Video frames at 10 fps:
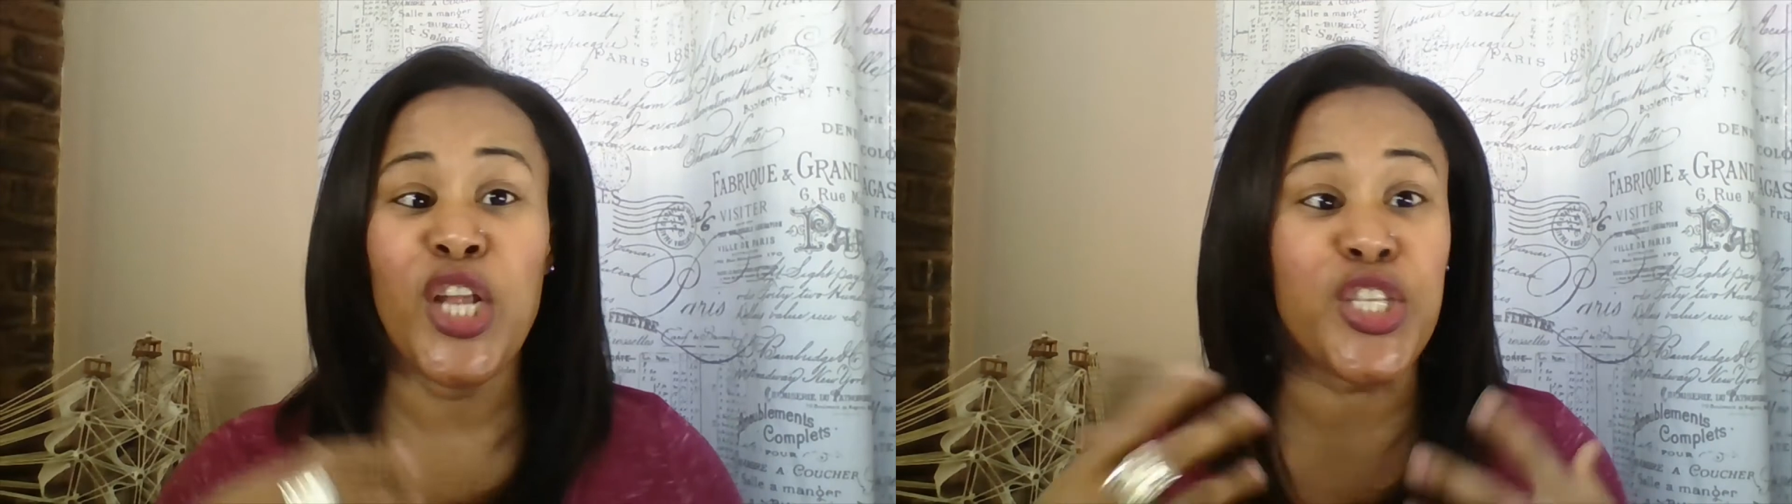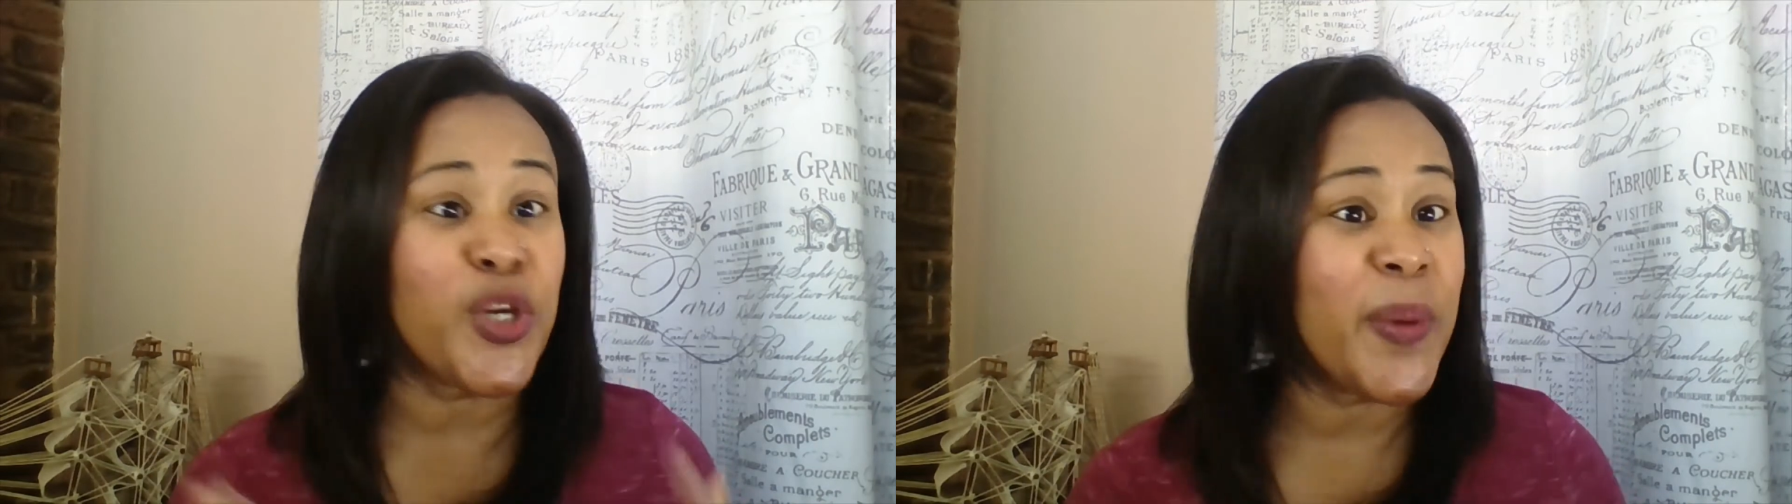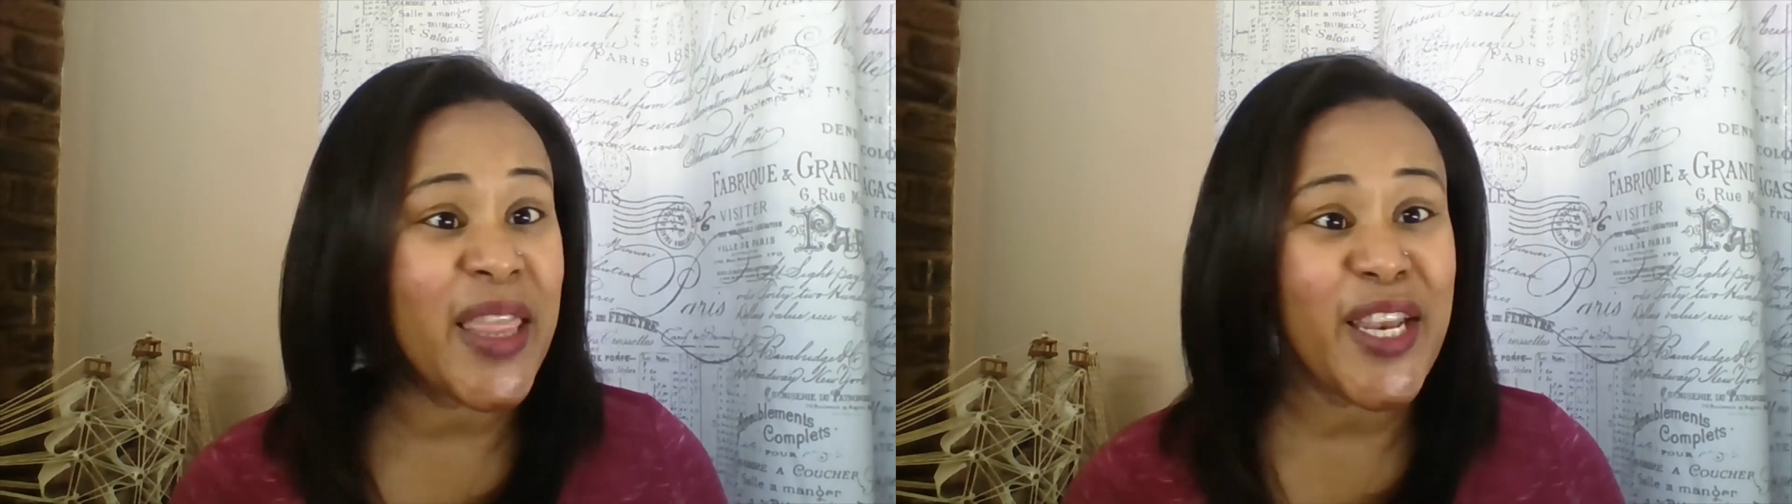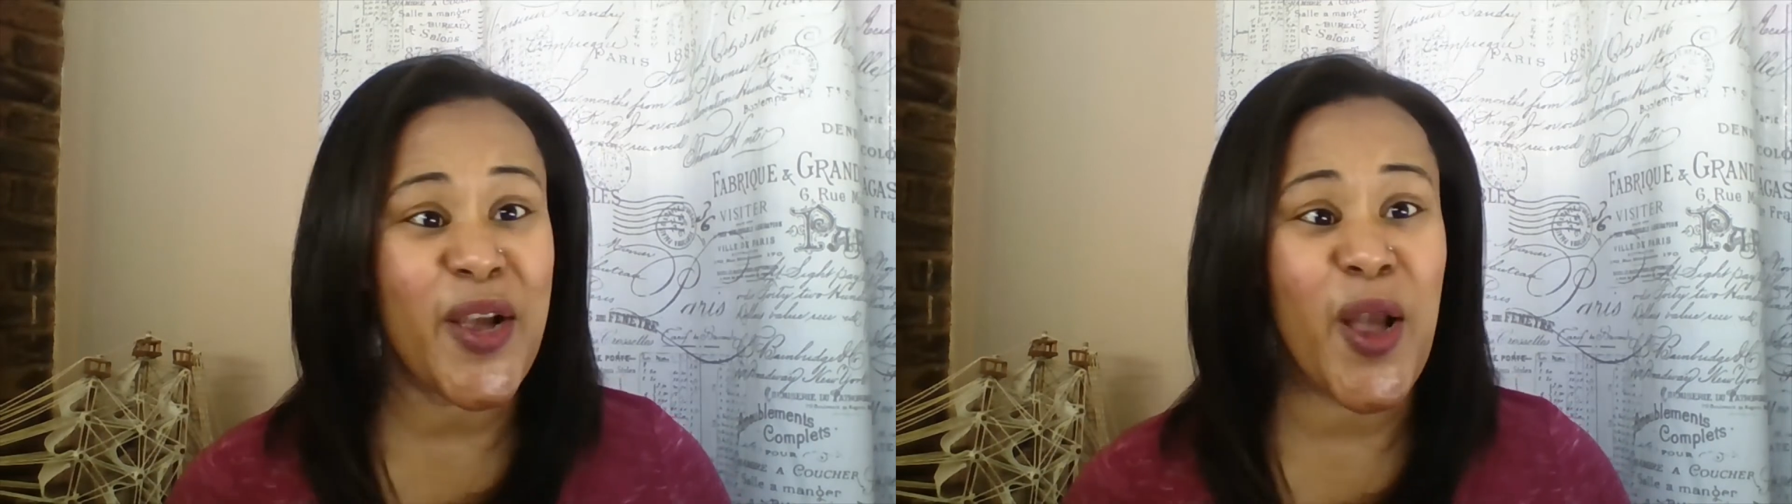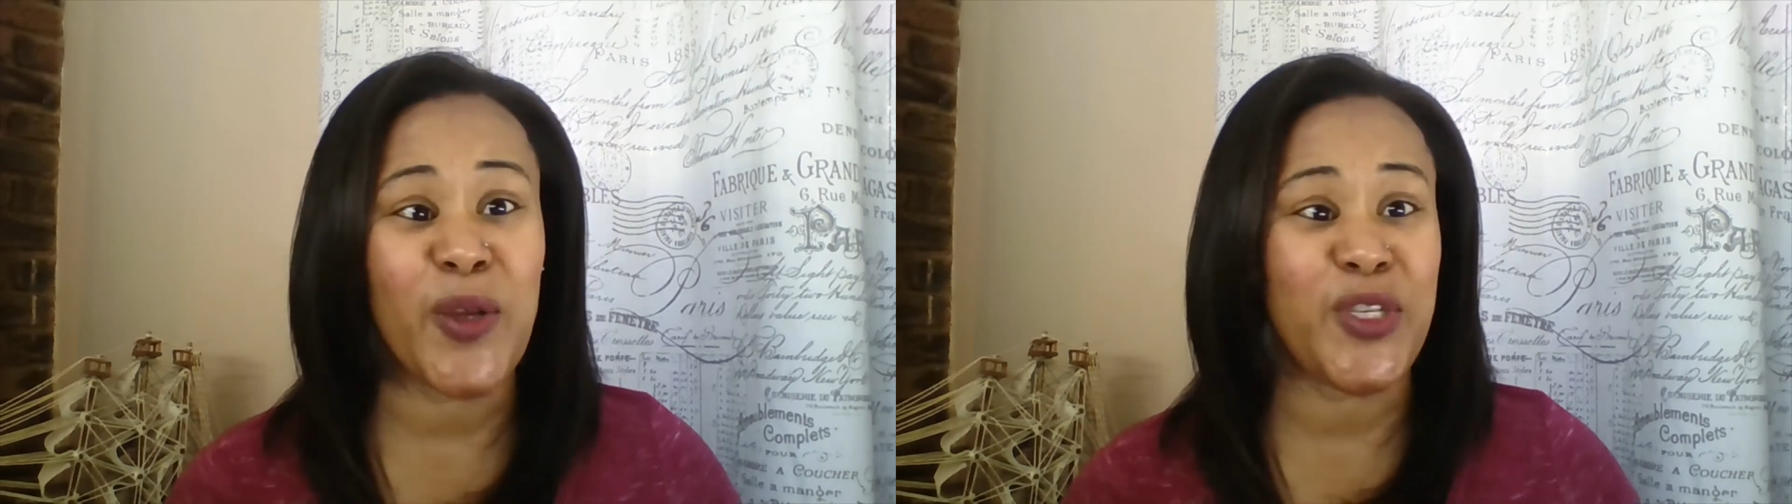doing the
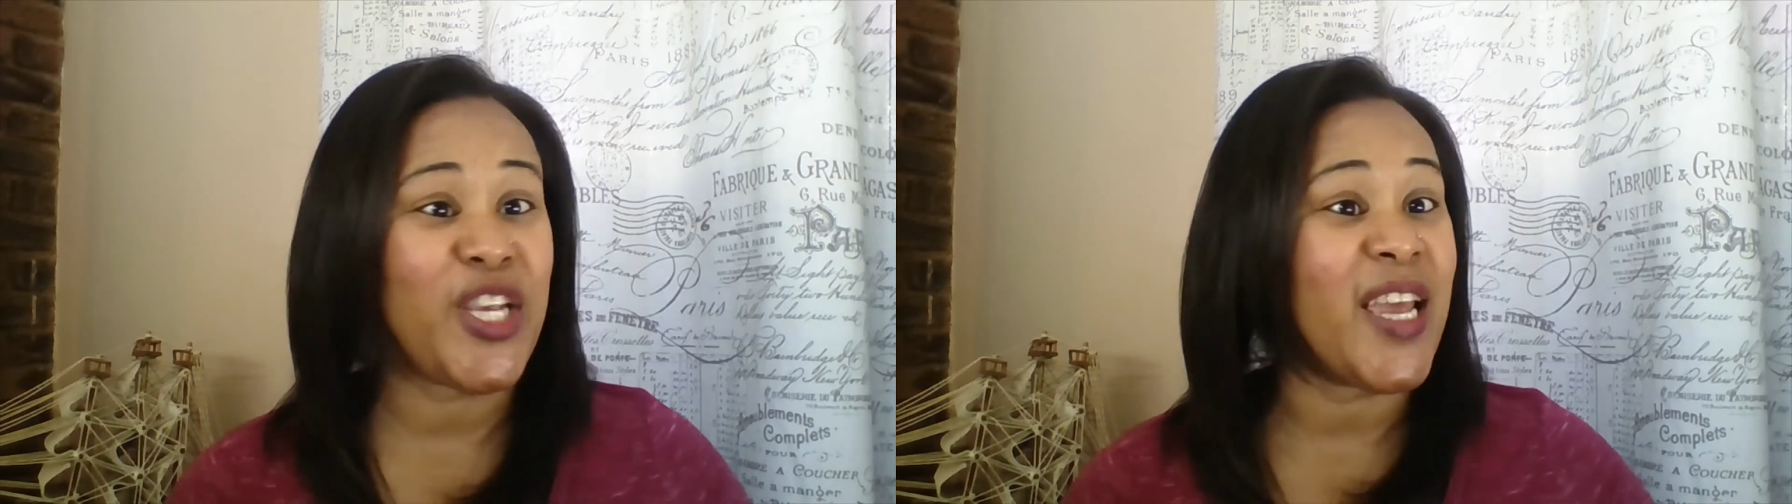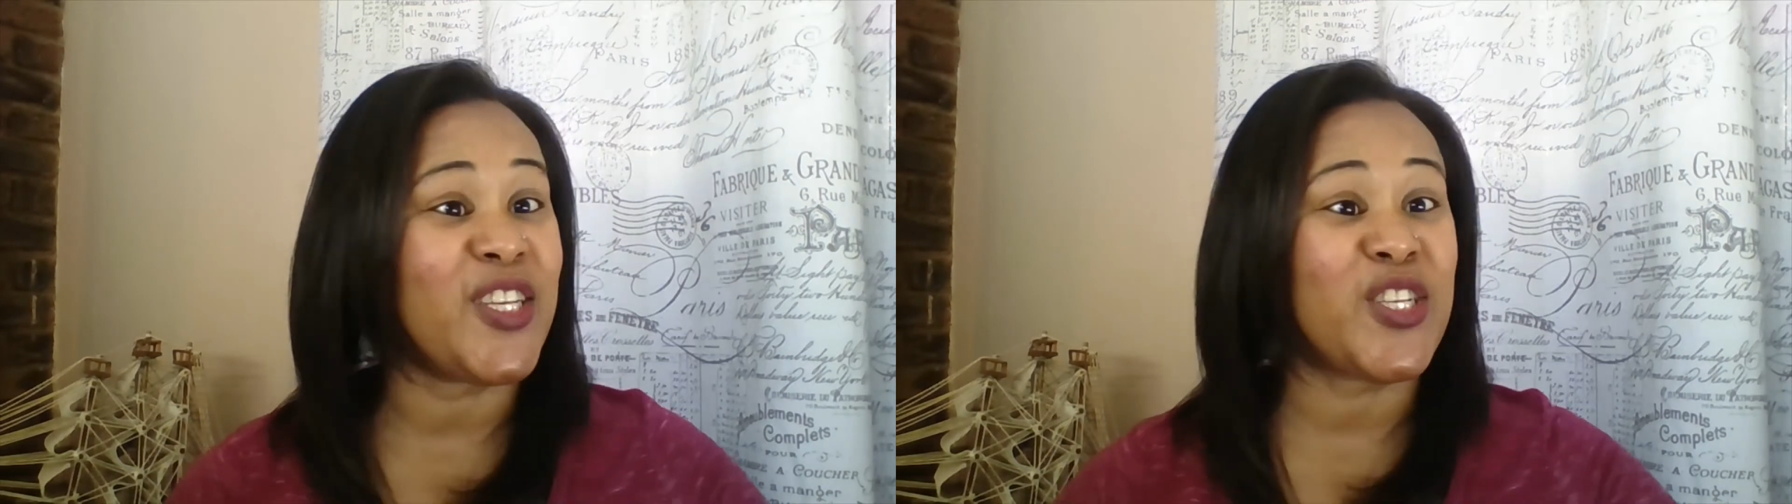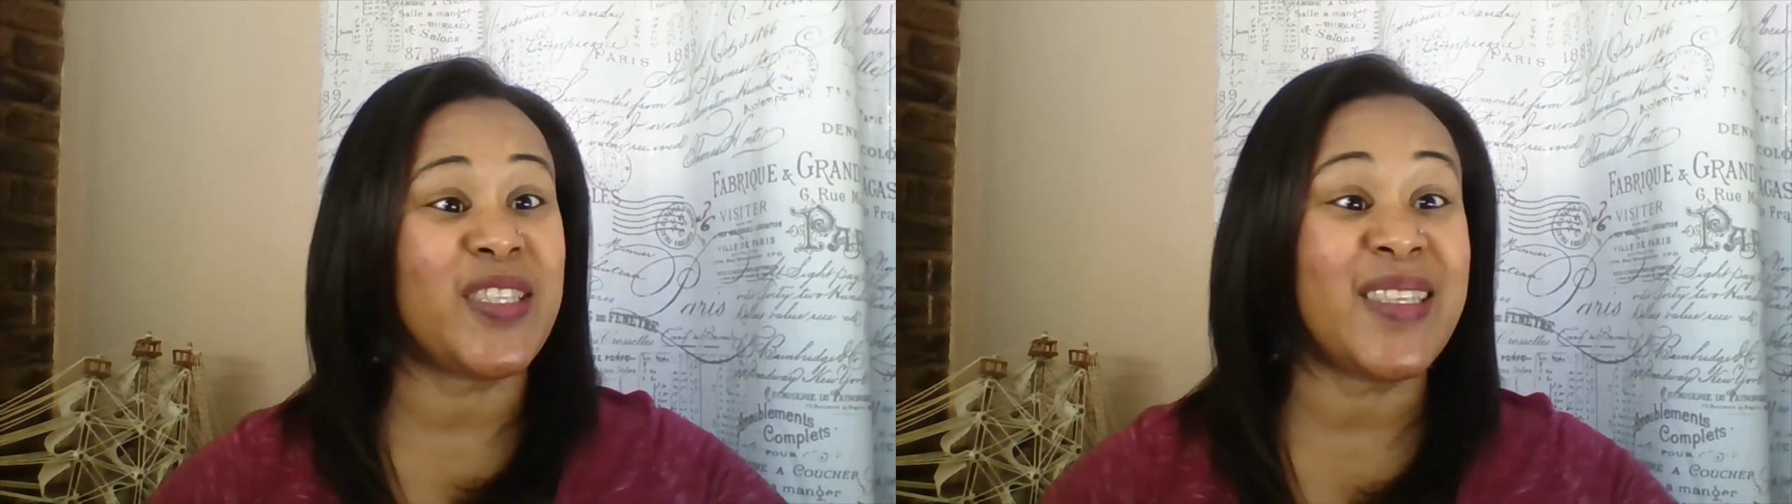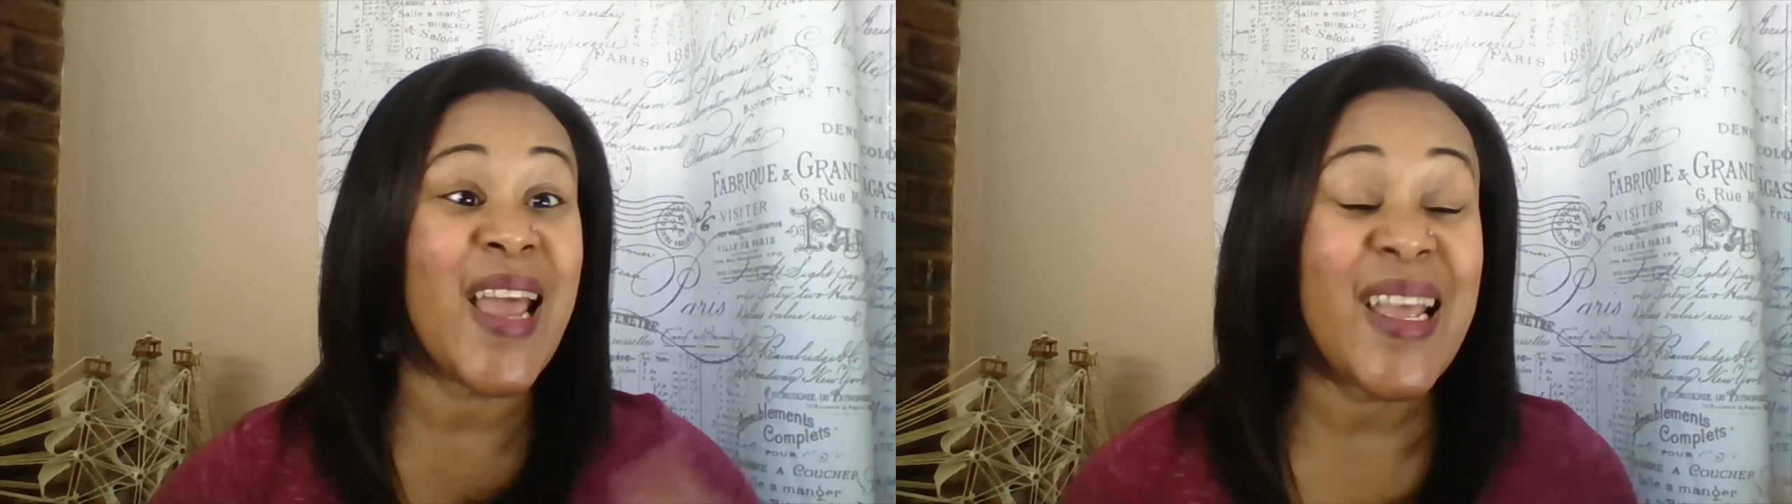negotiations,